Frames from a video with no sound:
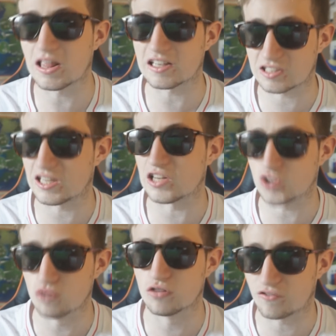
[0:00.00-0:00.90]
me like
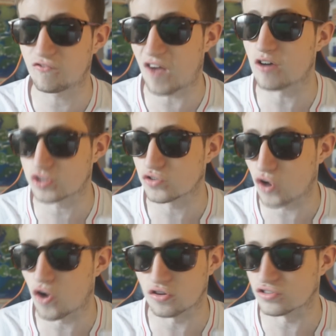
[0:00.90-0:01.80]
600,000
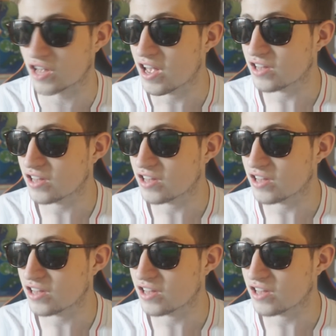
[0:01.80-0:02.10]
coins.